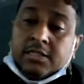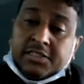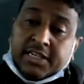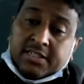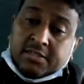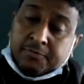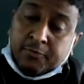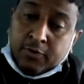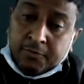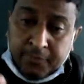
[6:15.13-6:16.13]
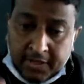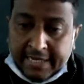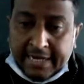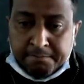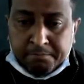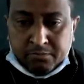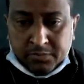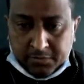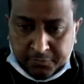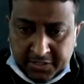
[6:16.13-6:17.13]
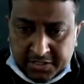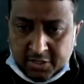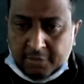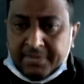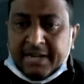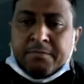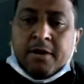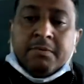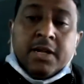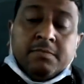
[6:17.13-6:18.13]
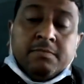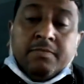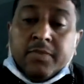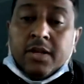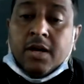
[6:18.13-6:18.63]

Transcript: just fulfill that finishing of that problem,